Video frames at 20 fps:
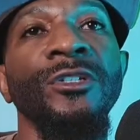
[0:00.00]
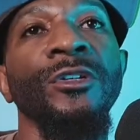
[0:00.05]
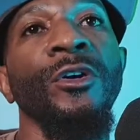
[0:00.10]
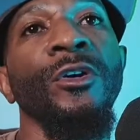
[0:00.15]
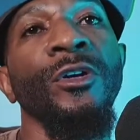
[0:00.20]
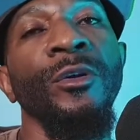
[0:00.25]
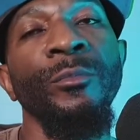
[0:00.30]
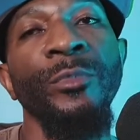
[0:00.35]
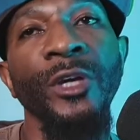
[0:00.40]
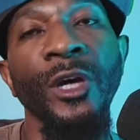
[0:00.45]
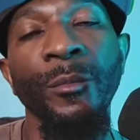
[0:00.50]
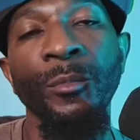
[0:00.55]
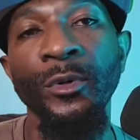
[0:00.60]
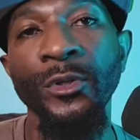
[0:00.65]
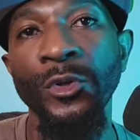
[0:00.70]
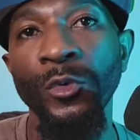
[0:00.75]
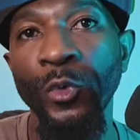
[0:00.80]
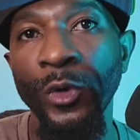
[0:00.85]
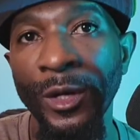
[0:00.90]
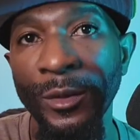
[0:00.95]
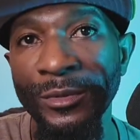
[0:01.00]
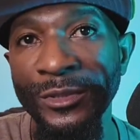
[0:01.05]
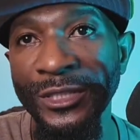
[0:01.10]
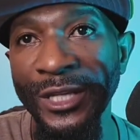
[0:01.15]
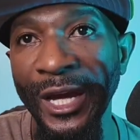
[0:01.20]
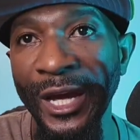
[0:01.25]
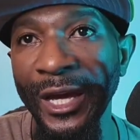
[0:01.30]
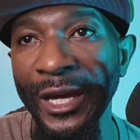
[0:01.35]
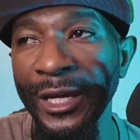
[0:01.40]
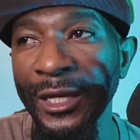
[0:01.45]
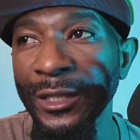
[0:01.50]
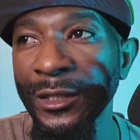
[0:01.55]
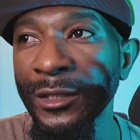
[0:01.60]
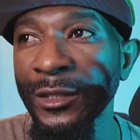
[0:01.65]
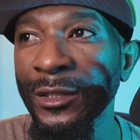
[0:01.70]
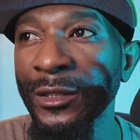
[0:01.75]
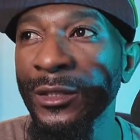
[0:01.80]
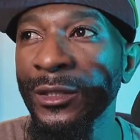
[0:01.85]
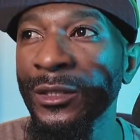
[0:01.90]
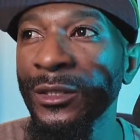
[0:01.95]
are going to be up on the website
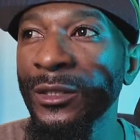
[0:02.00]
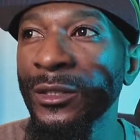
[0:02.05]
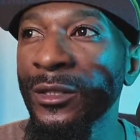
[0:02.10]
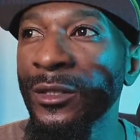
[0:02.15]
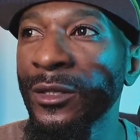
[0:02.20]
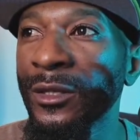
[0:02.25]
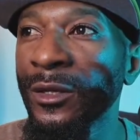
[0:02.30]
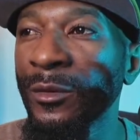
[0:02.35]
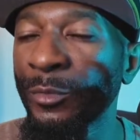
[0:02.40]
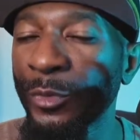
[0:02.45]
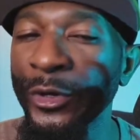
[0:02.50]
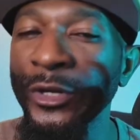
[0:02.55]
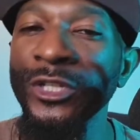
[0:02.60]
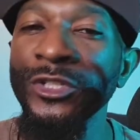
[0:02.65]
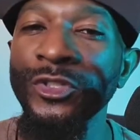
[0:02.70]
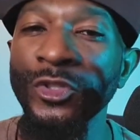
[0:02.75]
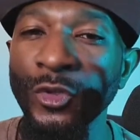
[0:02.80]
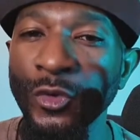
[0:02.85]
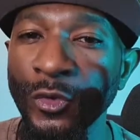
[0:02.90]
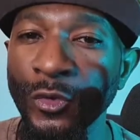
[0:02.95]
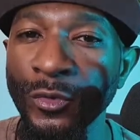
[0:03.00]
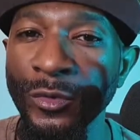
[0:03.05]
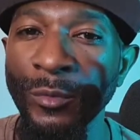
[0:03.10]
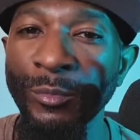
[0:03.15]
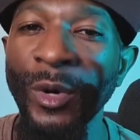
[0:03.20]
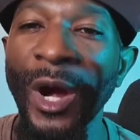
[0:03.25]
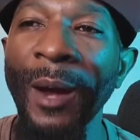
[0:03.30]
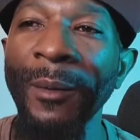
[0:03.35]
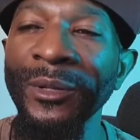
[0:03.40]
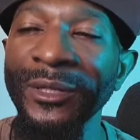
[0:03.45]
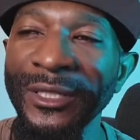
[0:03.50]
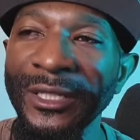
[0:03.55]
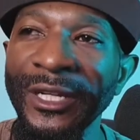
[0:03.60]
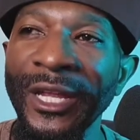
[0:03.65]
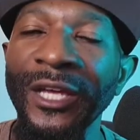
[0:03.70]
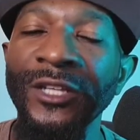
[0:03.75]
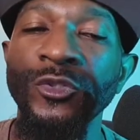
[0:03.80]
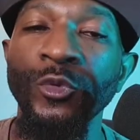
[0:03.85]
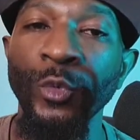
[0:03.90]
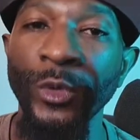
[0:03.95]
pretty soon, probably in the
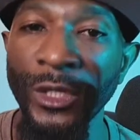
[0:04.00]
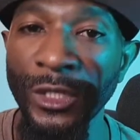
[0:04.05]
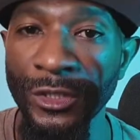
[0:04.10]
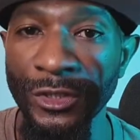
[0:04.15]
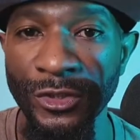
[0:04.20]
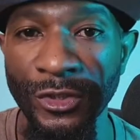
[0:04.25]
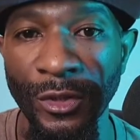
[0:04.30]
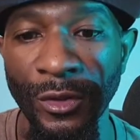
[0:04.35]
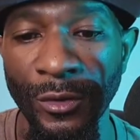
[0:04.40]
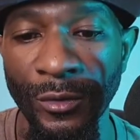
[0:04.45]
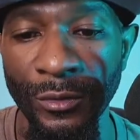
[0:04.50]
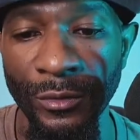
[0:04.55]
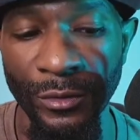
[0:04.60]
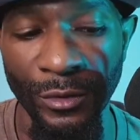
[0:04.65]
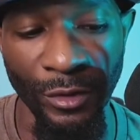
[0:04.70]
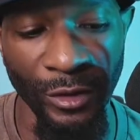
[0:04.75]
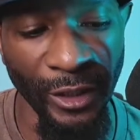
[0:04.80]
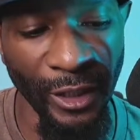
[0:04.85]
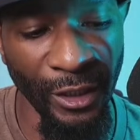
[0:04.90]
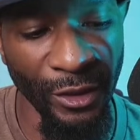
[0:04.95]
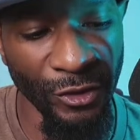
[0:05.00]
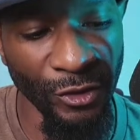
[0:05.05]
next week or so, okay?